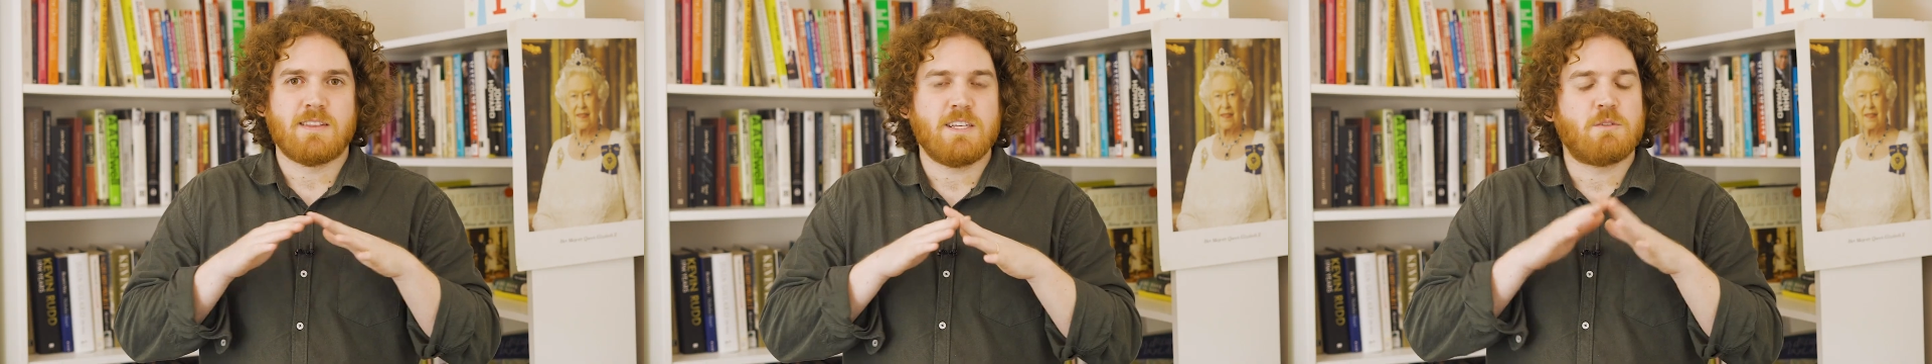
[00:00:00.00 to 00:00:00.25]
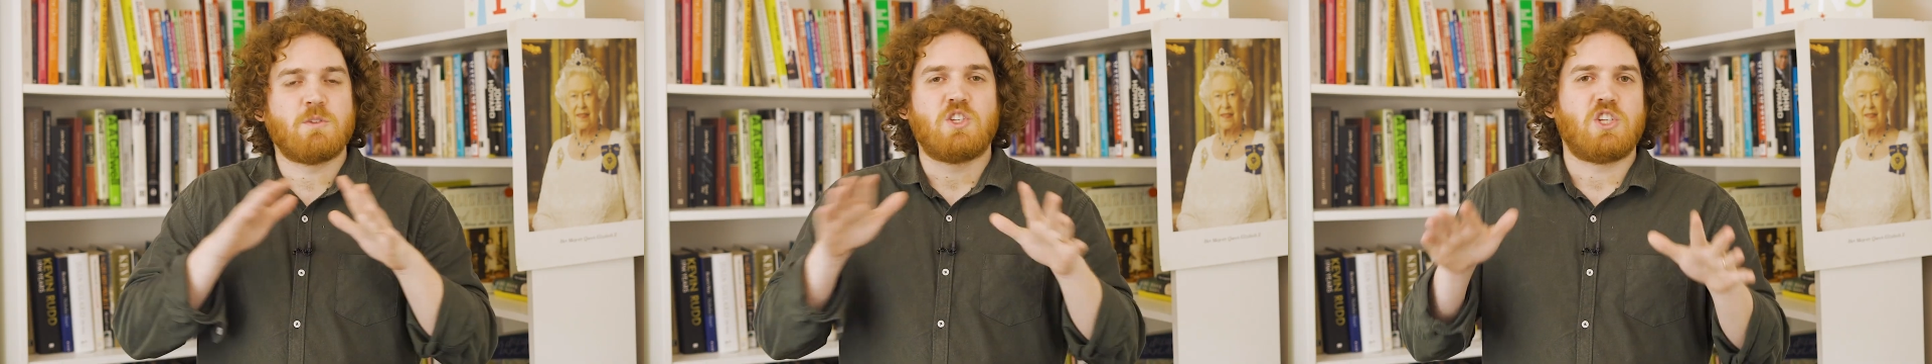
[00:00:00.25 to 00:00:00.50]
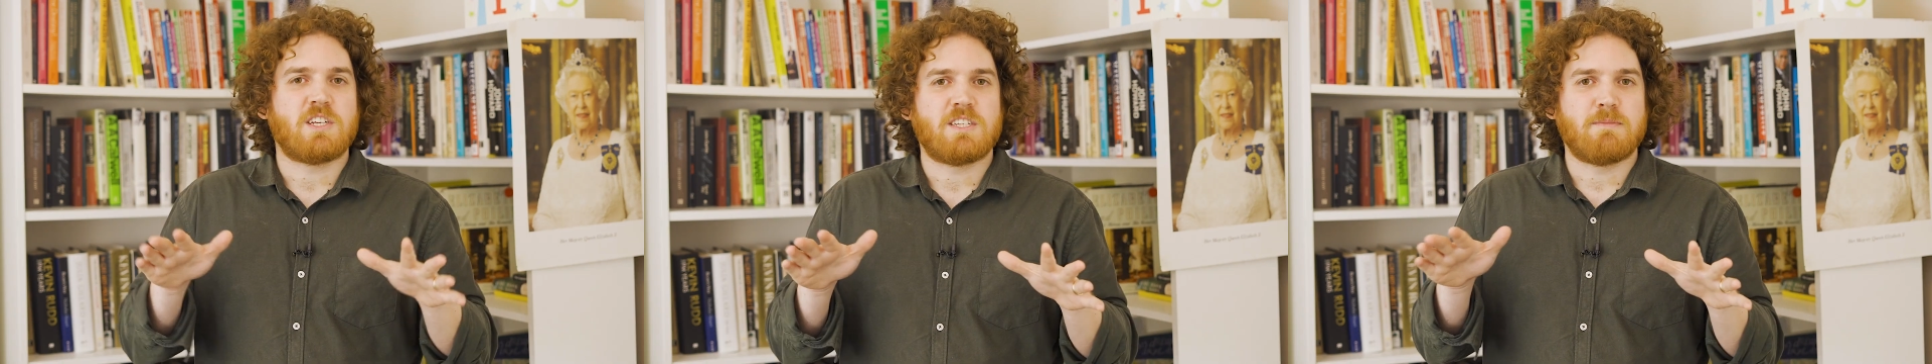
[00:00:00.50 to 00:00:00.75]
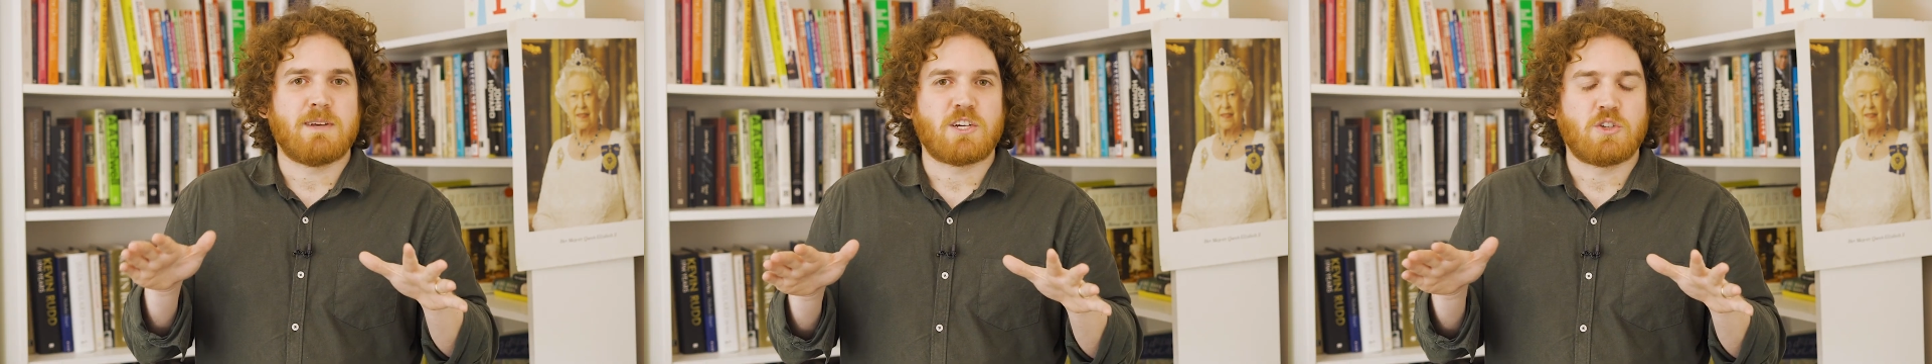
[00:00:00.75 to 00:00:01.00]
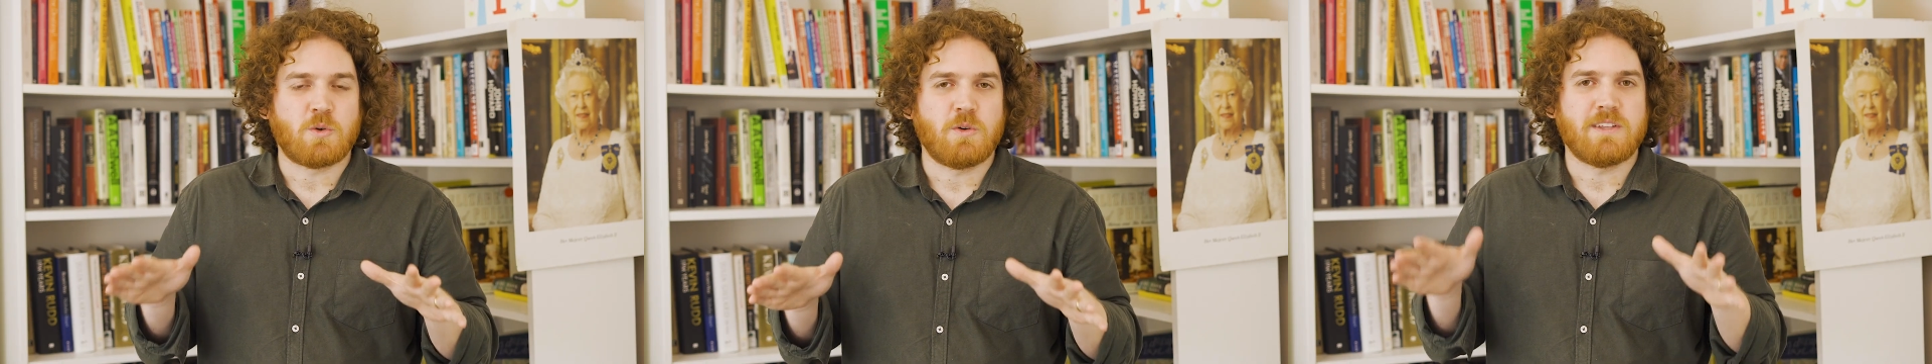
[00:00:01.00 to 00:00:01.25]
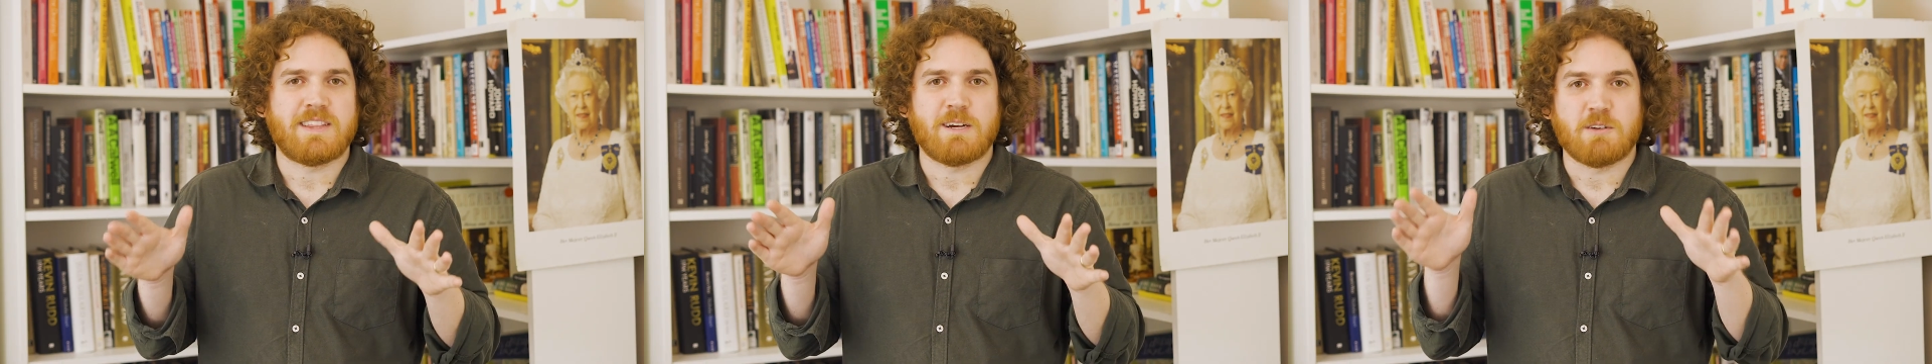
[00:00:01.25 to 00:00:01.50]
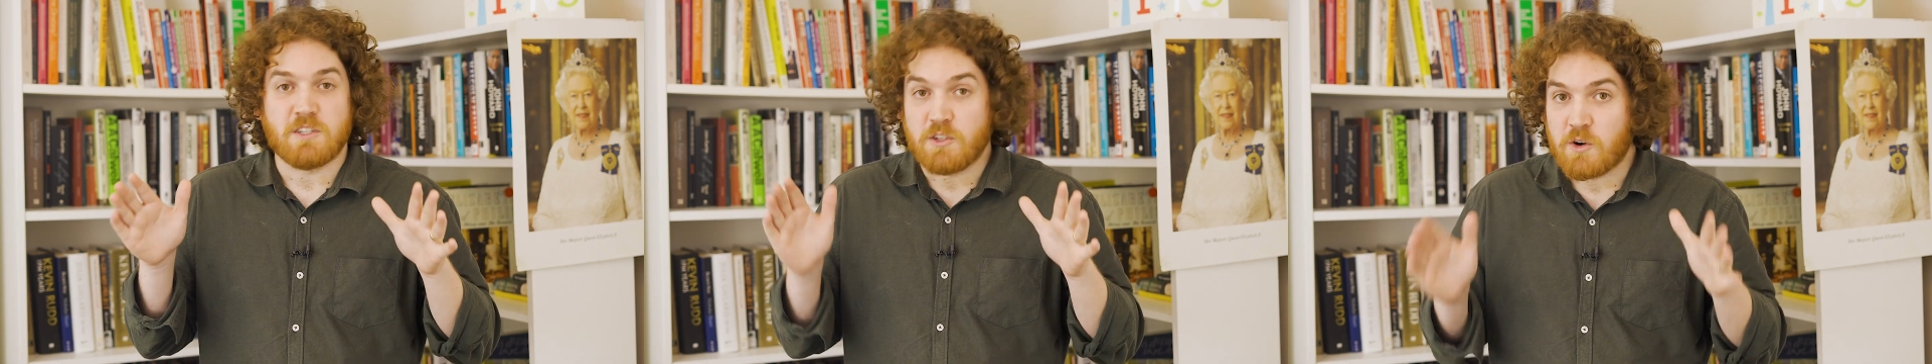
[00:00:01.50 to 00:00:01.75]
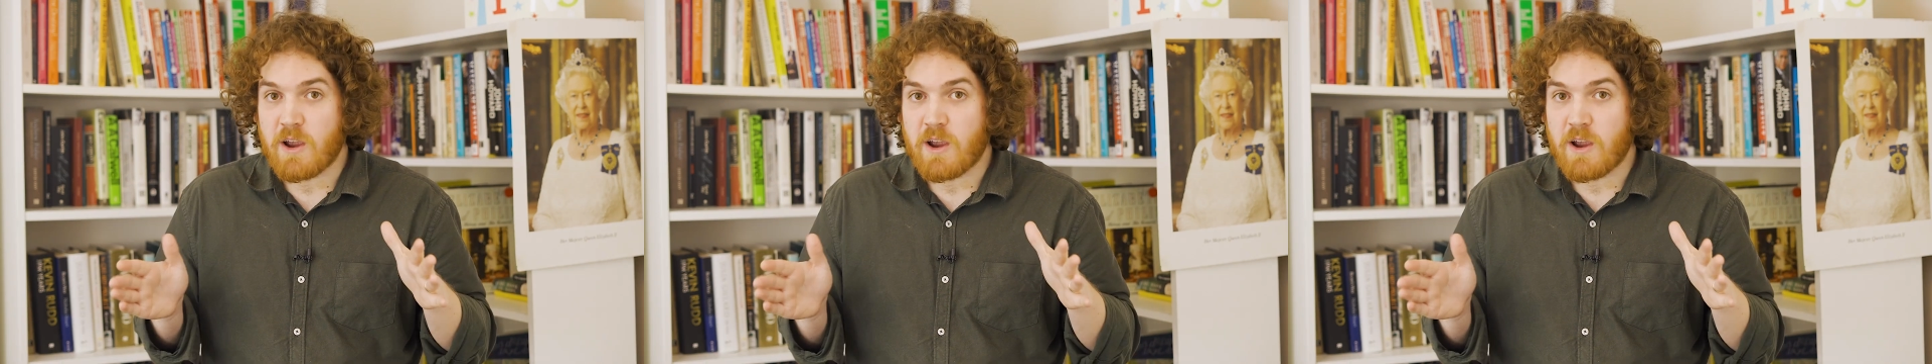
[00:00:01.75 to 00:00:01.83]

This was just to make sure that there was no